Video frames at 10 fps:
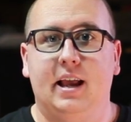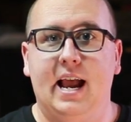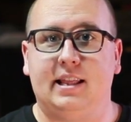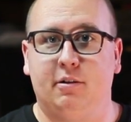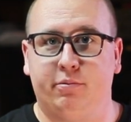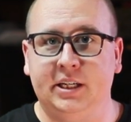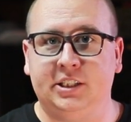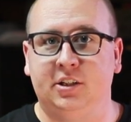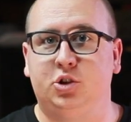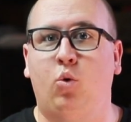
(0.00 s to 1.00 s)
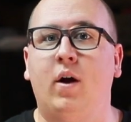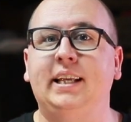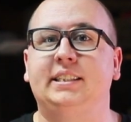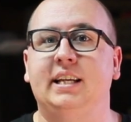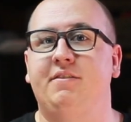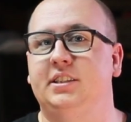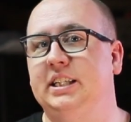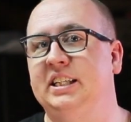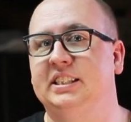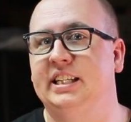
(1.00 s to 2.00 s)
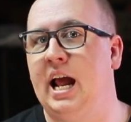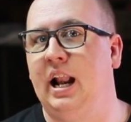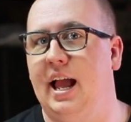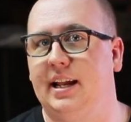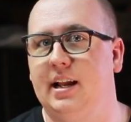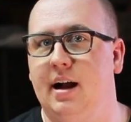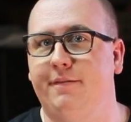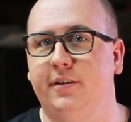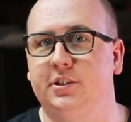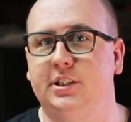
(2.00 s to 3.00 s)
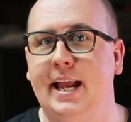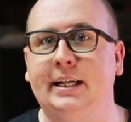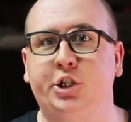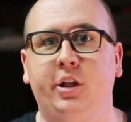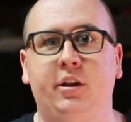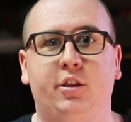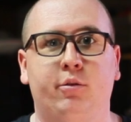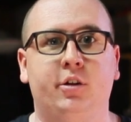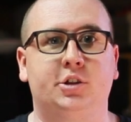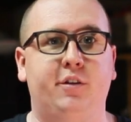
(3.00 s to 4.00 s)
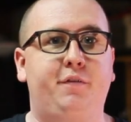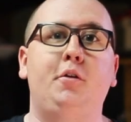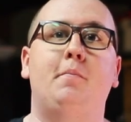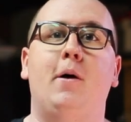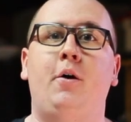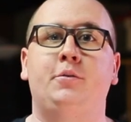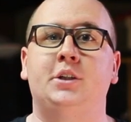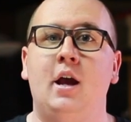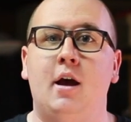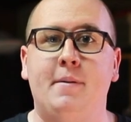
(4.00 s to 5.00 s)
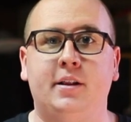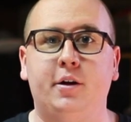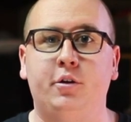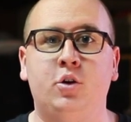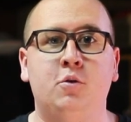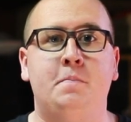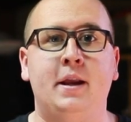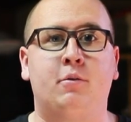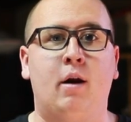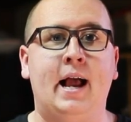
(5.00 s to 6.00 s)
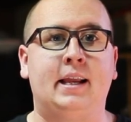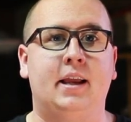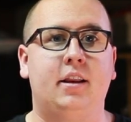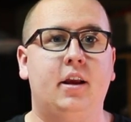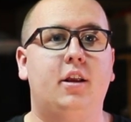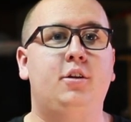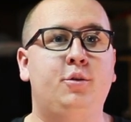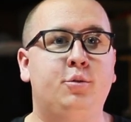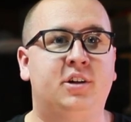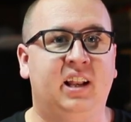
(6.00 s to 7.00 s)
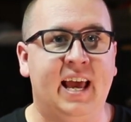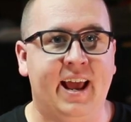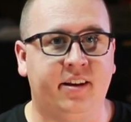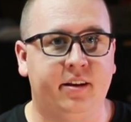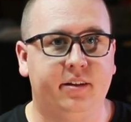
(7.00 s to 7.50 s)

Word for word: at the recent 2017 satellite conference, they actually threw us a few bones about their new big rocket, New Glenn.